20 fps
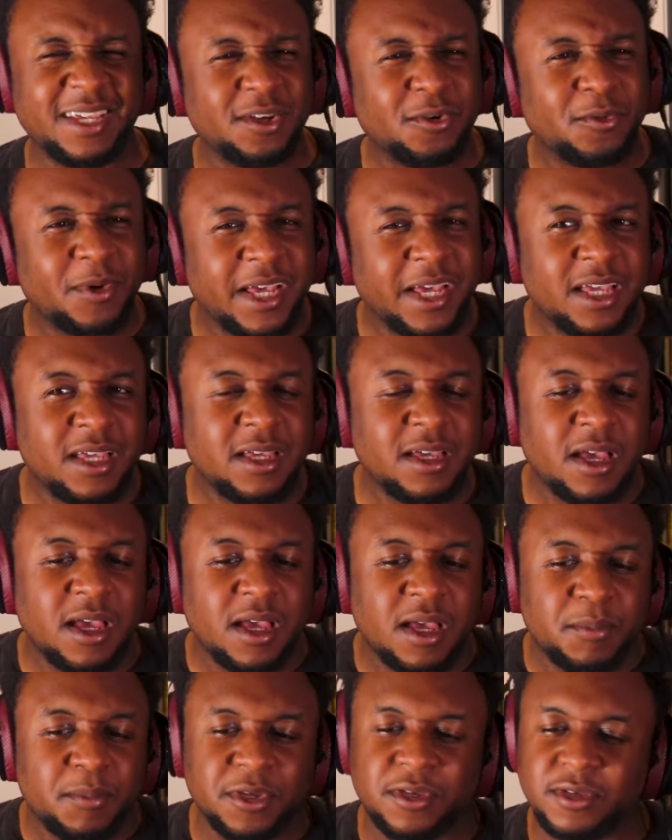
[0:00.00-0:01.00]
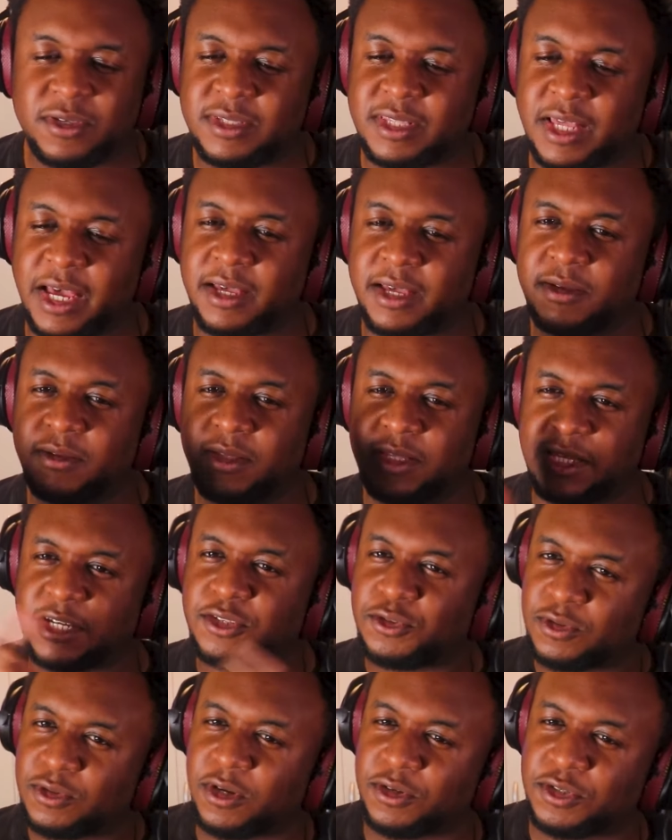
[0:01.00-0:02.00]
in a way, because the
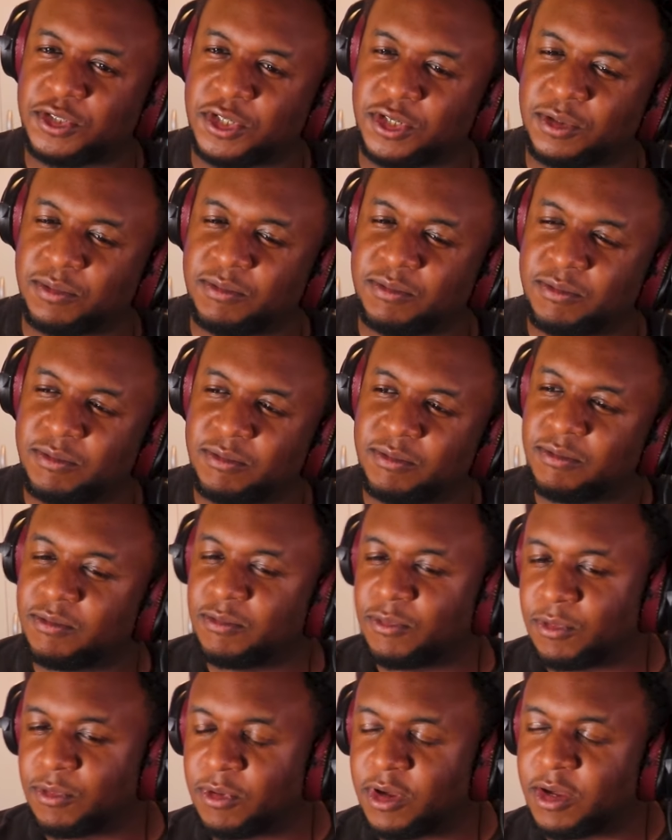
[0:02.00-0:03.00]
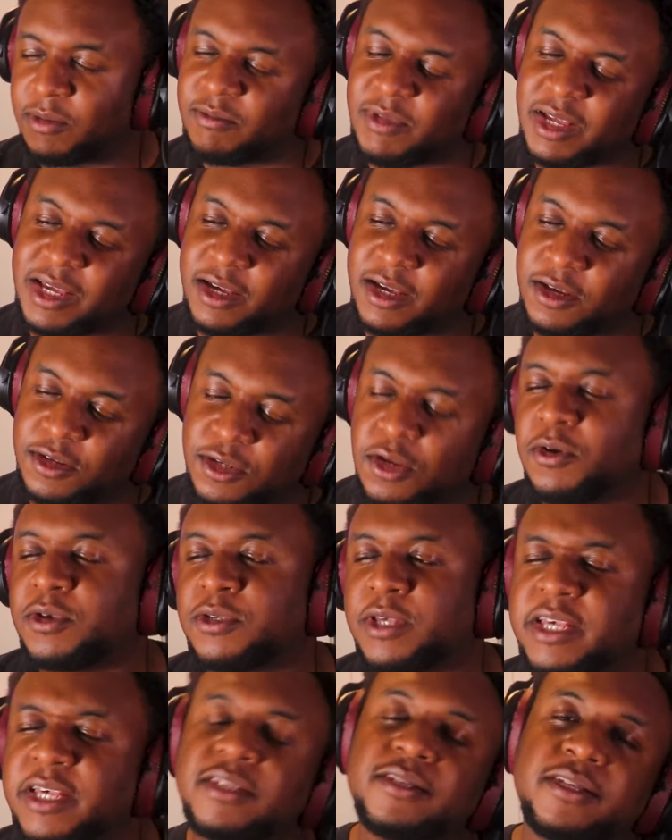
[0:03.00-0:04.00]
introduction... No,
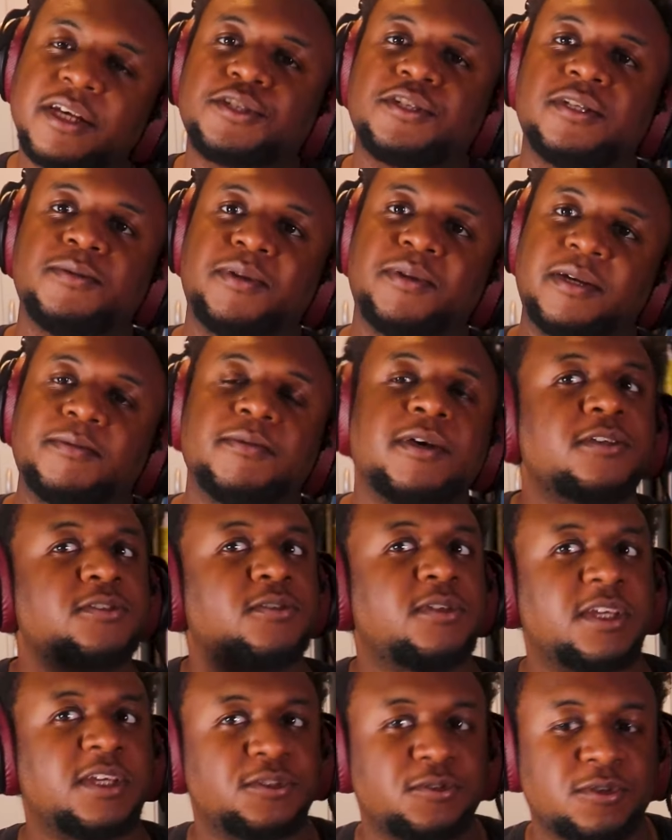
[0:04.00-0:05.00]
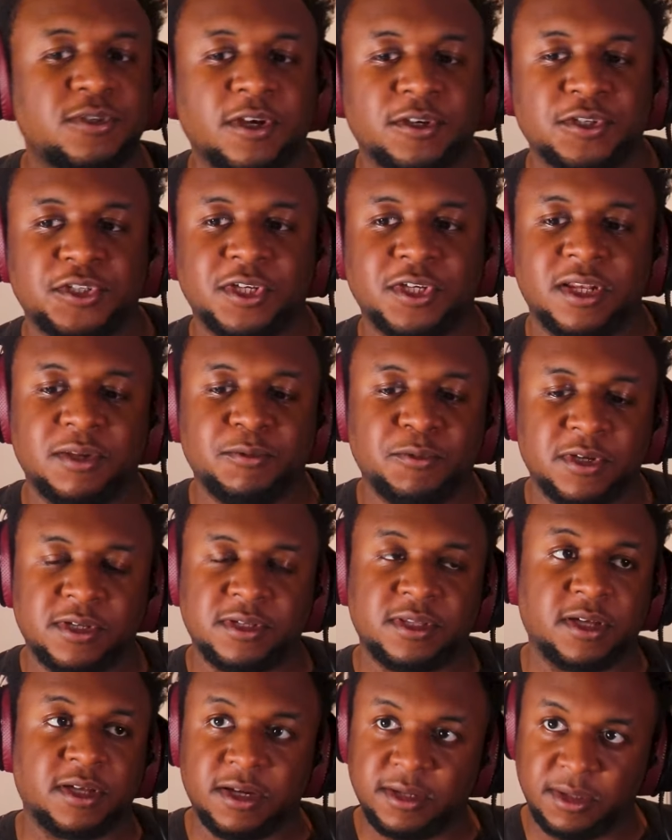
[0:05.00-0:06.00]
it's section B. So the introduction was
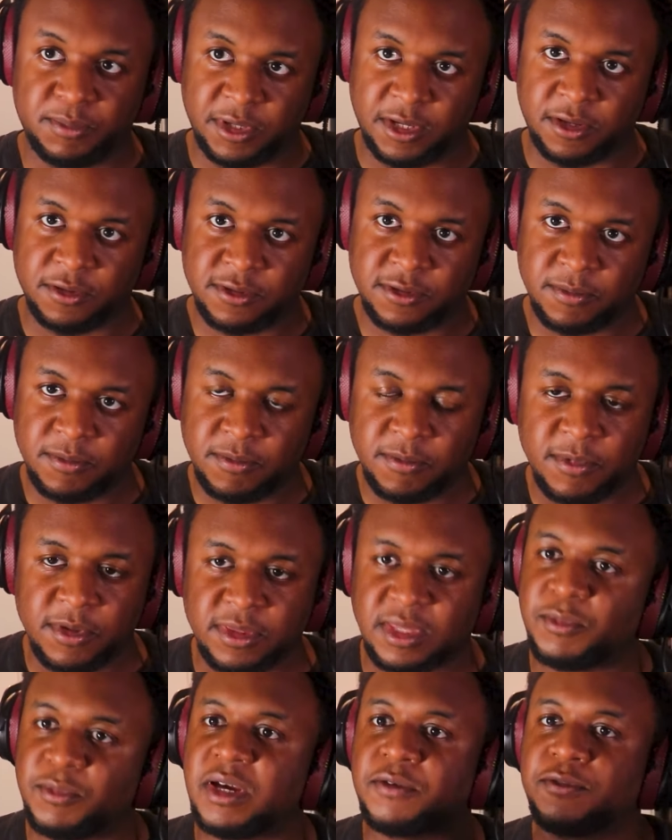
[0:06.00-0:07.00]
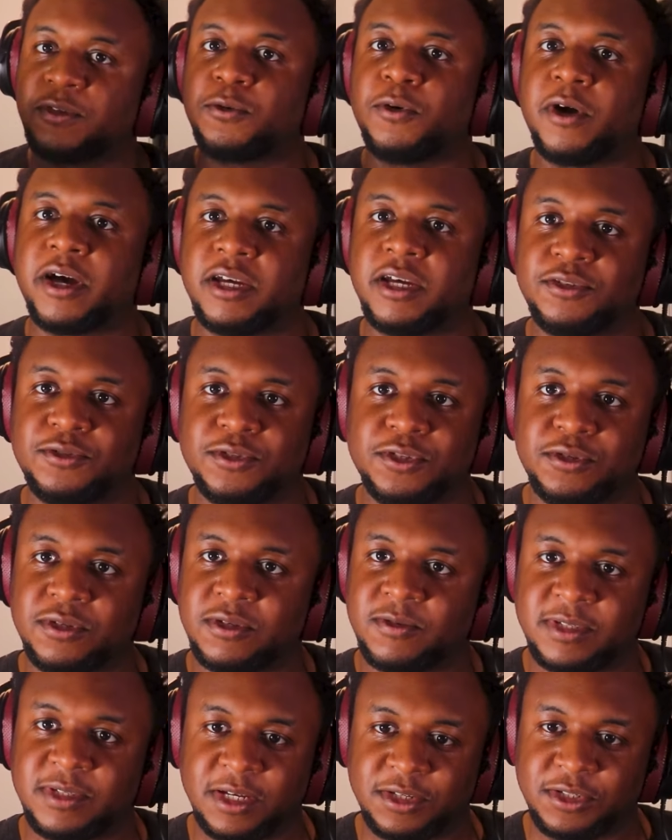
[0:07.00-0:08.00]
the kind of bells. Then we have the choir introduced
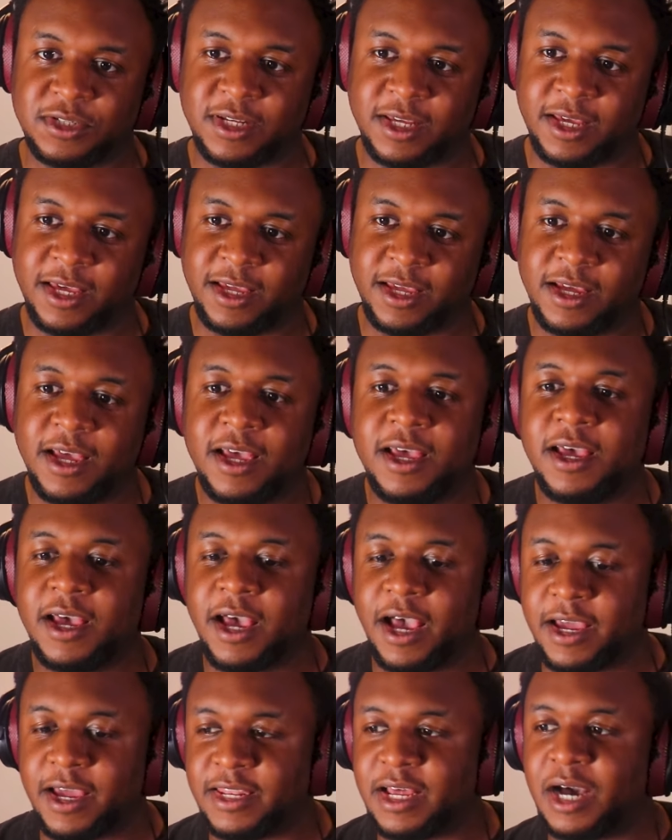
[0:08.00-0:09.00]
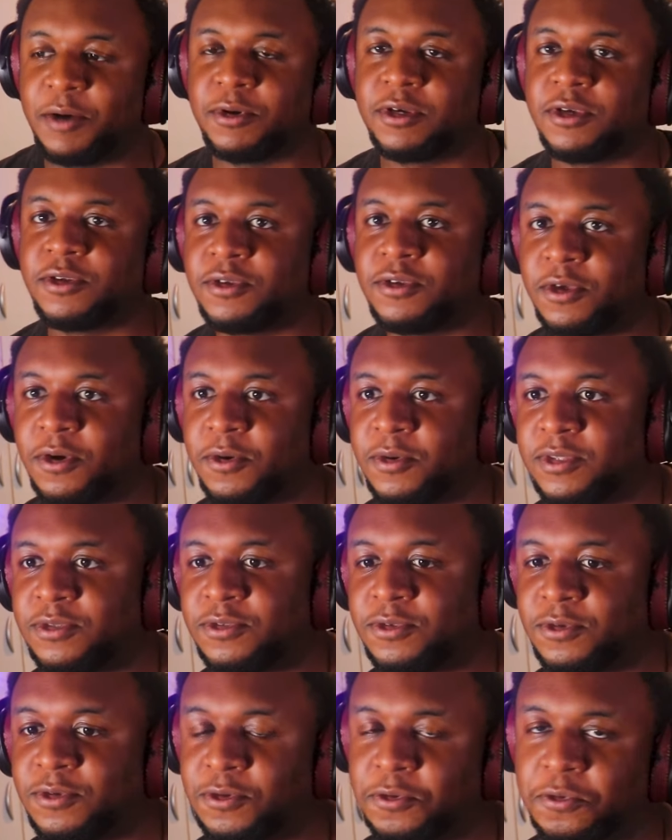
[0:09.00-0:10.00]
for section A, and now we're going to go
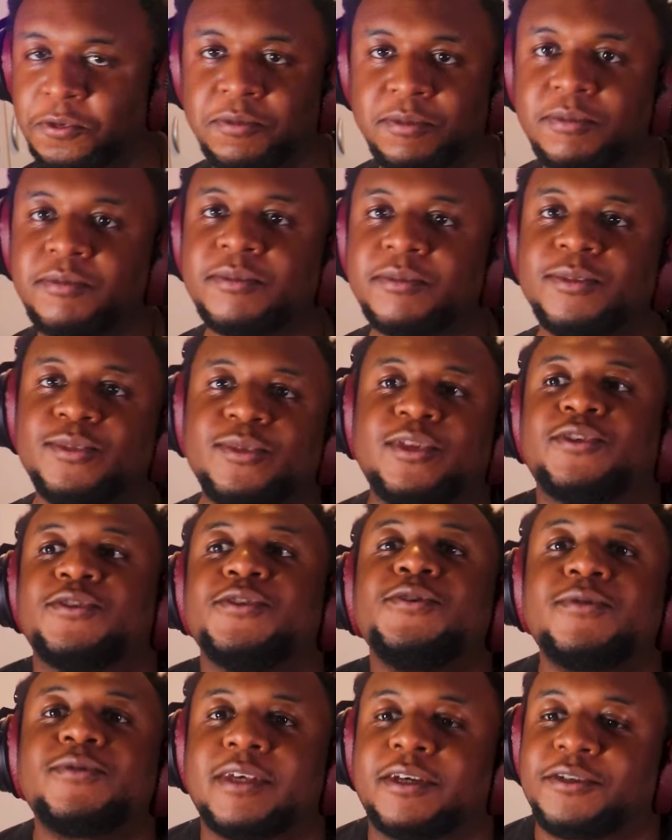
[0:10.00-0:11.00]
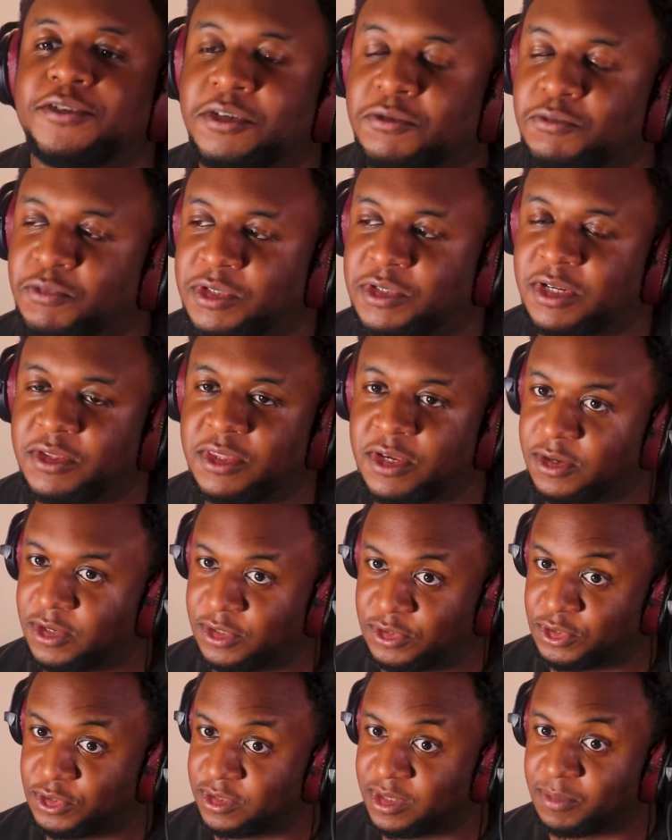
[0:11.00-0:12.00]
into this new section, which I think
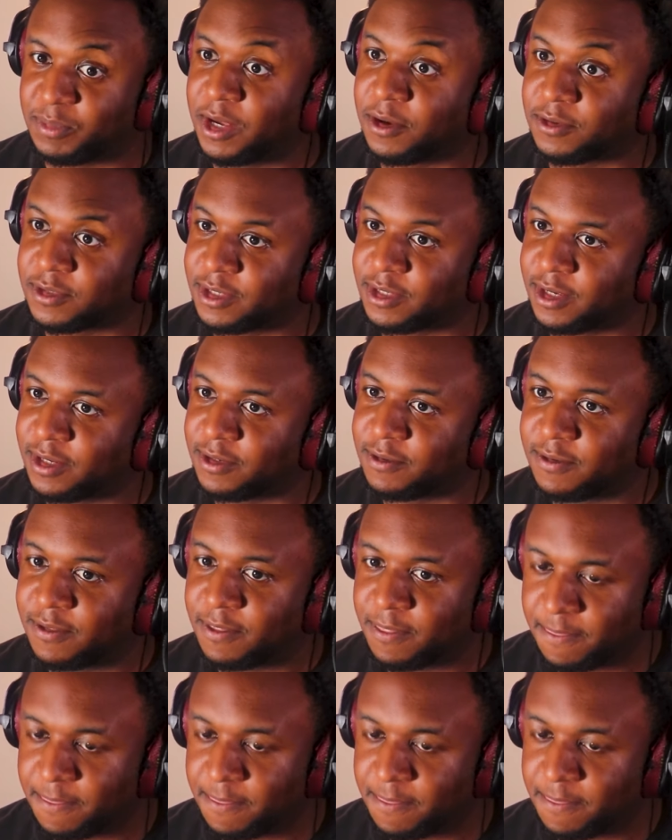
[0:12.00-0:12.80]
is just the bells again.